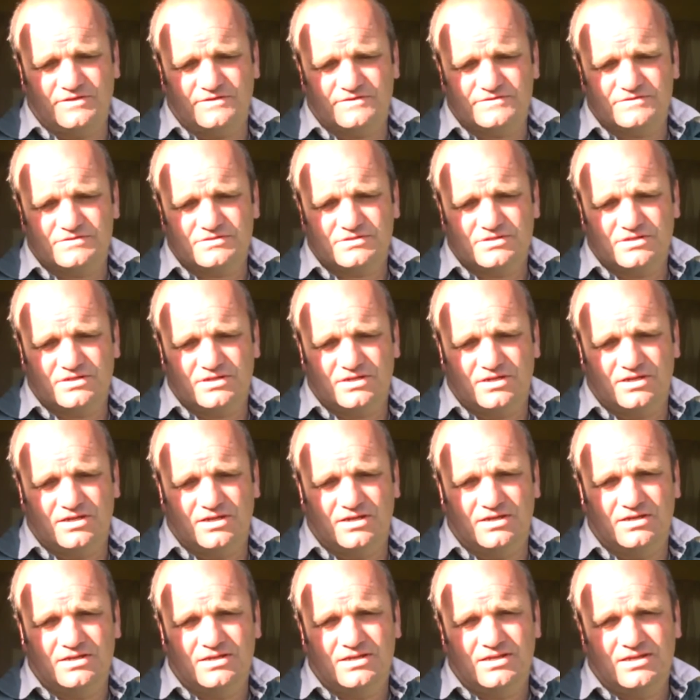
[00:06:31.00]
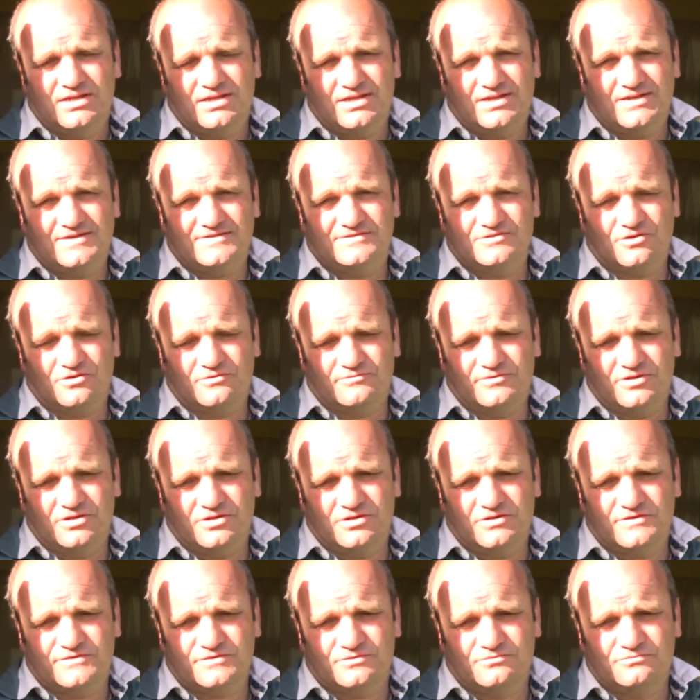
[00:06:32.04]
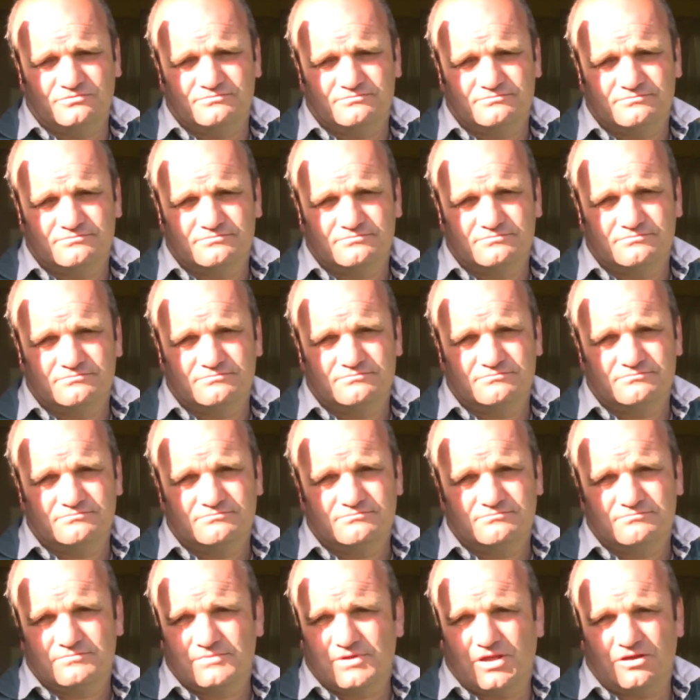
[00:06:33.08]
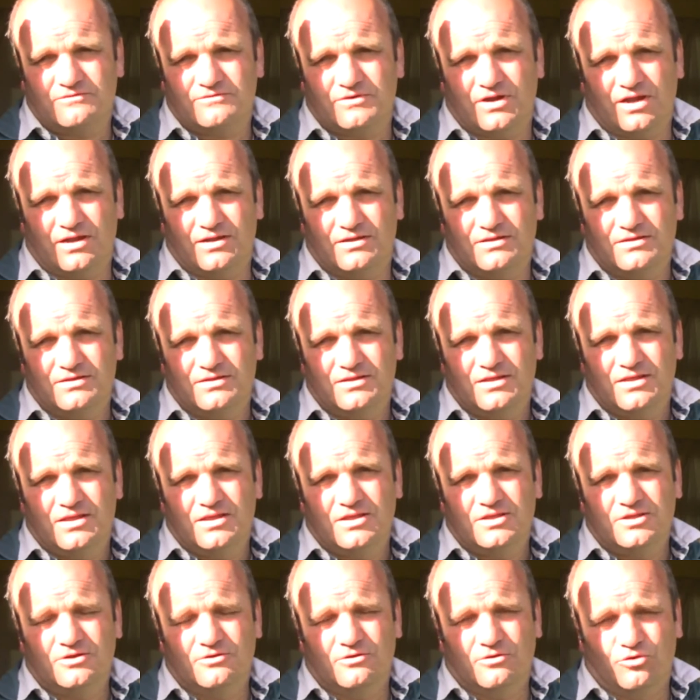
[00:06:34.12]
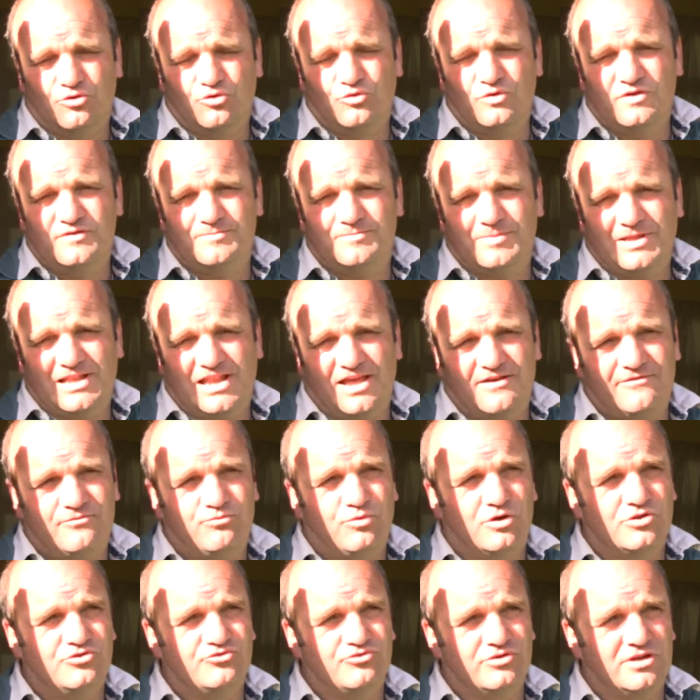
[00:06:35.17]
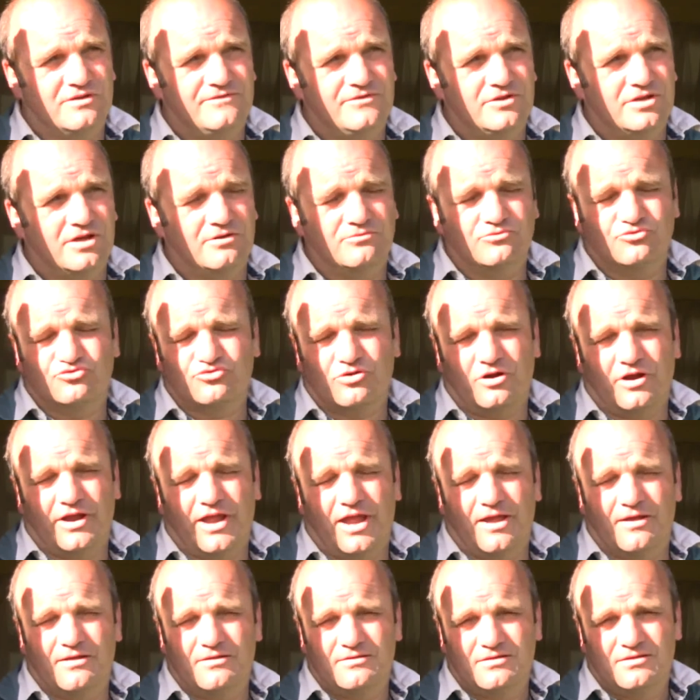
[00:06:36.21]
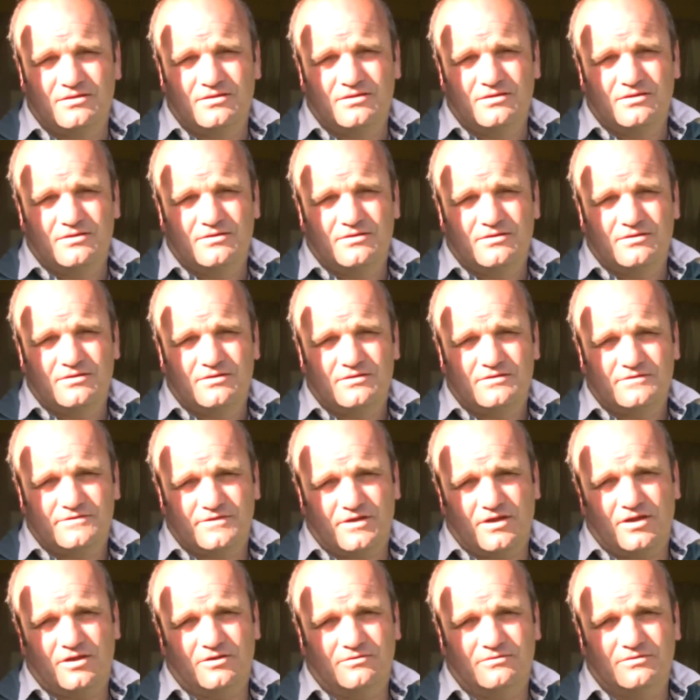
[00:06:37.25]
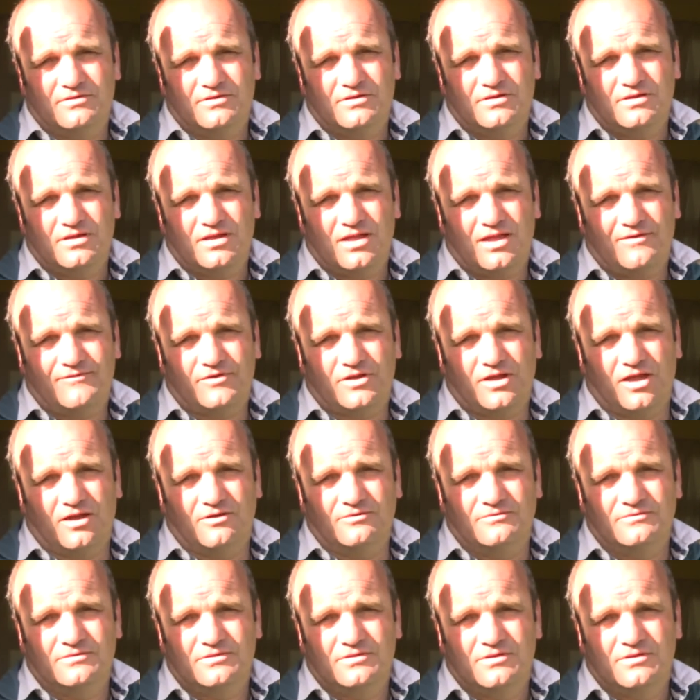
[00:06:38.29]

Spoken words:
once. It's not a rehearsal. Go for it. You'll always be left wondering if you don't try it. So have a go.